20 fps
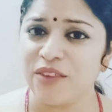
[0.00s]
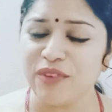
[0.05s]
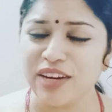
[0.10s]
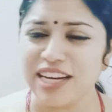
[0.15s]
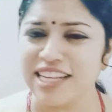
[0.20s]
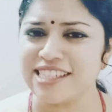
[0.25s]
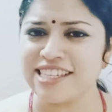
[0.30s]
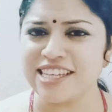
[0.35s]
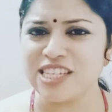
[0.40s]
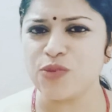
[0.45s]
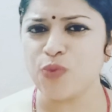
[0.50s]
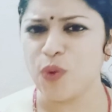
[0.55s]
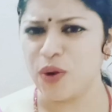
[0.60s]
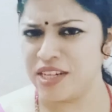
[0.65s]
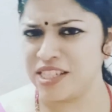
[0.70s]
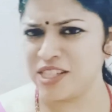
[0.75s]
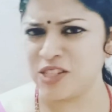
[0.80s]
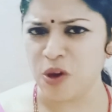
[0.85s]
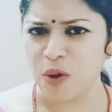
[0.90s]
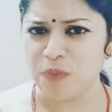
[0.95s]
We discussed
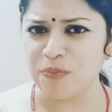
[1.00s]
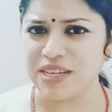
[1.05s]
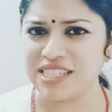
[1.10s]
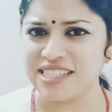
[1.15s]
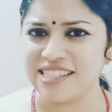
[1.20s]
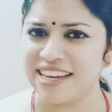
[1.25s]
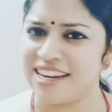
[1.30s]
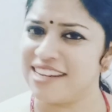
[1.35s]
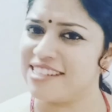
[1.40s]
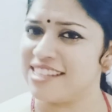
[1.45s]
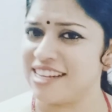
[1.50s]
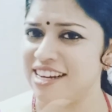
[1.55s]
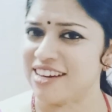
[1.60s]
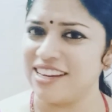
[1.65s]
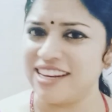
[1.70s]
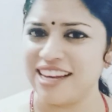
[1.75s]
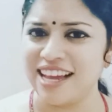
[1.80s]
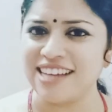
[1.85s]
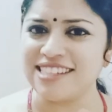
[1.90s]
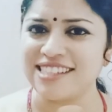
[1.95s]
what is topic sentence in
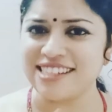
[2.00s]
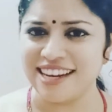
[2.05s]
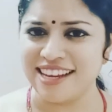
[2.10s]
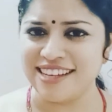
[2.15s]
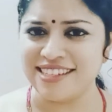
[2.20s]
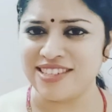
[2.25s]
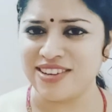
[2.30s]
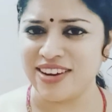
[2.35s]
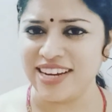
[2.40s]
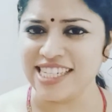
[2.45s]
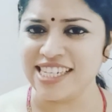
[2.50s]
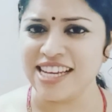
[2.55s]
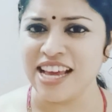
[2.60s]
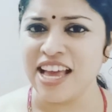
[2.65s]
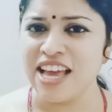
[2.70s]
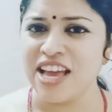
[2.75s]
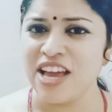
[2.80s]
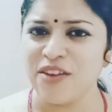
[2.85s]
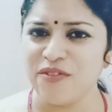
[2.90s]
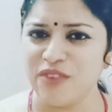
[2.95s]
our last class, right?
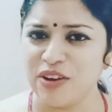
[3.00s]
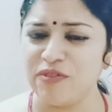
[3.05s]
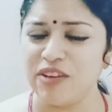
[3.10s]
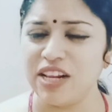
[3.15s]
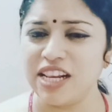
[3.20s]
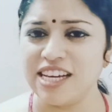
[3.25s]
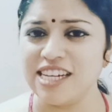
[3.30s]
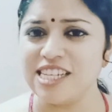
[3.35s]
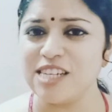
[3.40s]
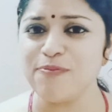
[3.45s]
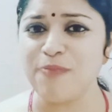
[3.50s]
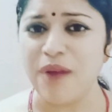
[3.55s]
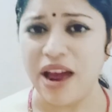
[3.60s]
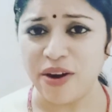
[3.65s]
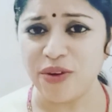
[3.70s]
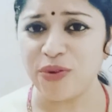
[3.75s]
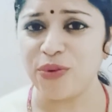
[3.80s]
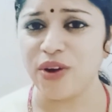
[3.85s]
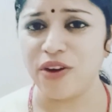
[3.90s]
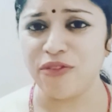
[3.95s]
When we learned
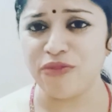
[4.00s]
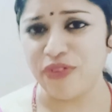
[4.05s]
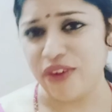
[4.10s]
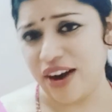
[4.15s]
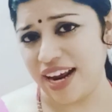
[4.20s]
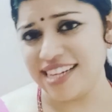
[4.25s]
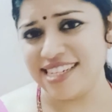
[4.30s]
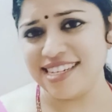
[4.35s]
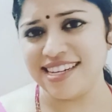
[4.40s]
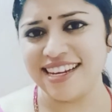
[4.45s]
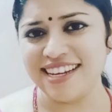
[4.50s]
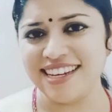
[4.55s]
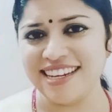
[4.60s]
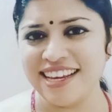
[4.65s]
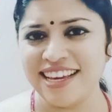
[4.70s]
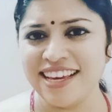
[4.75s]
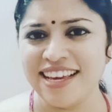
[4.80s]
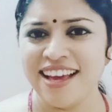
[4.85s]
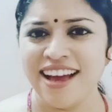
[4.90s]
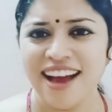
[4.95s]
paragraph
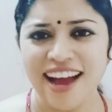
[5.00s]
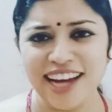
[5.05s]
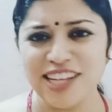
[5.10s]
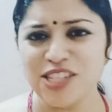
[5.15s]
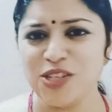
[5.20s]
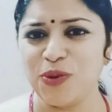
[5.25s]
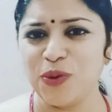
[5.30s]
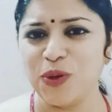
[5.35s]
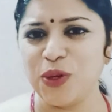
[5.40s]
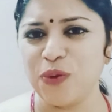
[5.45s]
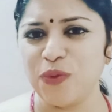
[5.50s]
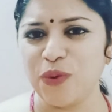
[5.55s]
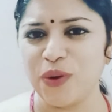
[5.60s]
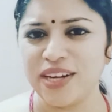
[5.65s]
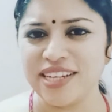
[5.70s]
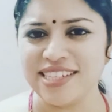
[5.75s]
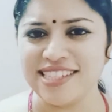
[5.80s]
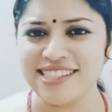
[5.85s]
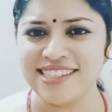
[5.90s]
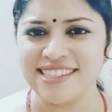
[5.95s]
writing, I told you
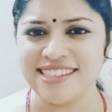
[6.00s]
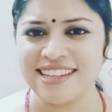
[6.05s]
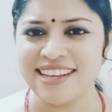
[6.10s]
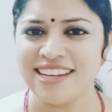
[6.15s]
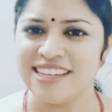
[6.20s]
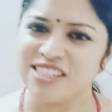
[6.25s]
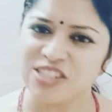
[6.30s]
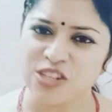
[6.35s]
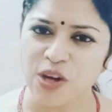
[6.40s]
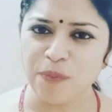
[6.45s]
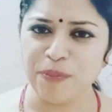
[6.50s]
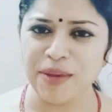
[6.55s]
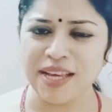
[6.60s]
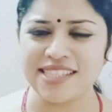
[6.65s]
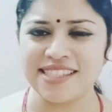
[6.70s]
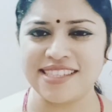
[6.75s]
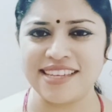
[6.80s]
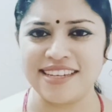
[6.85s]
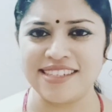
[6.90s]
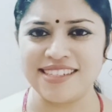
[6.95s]
what is
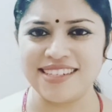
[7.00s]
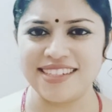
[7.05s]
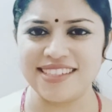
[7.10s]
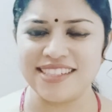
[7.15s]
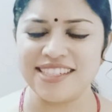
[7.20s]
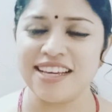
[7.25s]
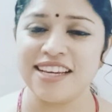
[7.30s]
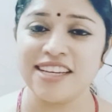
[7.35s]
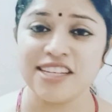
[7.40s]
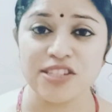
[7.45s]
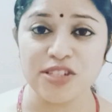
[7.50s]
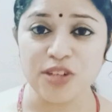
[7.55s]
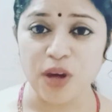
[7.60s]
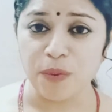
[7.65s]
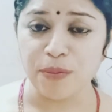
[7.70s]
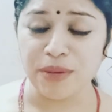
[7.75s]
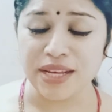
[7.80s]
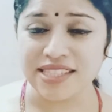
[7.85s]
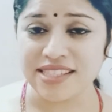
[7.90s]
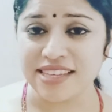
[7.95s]
topic sentence.
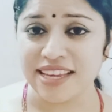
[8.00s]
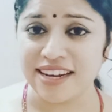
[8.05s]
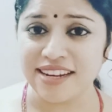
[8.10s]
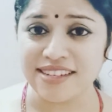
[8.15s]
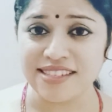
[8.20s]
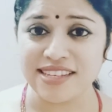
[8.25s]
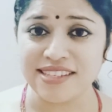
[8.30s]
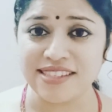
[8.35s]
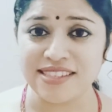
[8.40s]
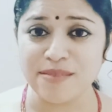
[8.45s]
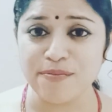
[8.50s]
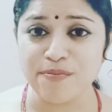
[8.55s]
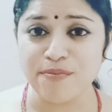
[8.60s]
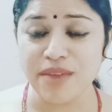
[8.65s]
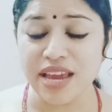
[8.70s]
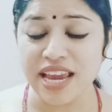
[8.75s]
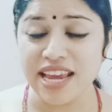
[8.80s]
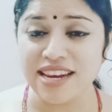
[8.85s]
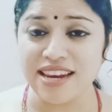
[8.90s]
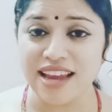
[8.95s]
Topic sentence is the
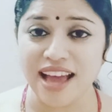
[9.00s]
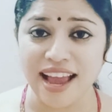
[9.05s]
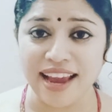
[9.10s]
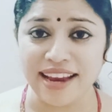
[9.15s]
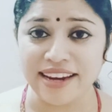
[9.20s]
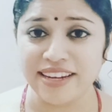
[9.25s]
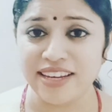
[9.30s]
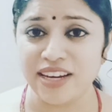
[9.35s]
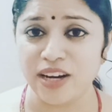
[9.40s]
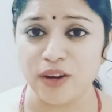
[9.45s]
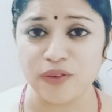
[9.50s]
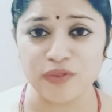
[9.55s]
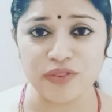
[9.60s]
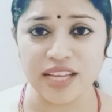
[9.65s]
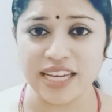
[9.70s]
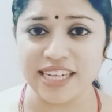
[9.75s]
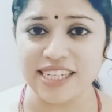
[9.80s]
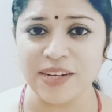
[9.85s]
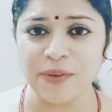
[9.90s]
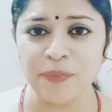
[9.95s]
main idea of
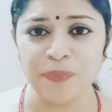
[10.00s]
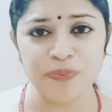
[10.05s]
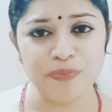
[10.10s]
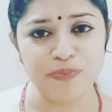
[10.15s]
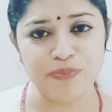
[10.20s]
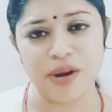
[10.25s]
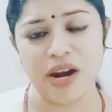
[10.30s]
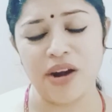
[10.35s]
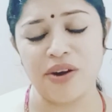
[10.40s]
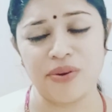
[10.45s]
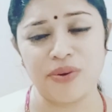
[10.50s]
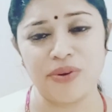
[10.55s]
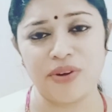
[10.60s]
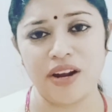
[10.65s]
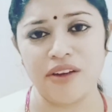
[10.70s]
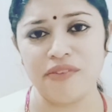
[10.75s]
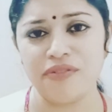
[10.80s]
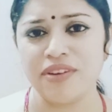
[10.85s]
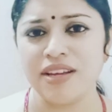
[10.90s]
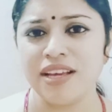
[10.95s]
that
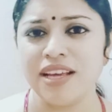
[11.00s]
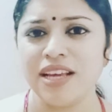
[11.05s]
paragraph.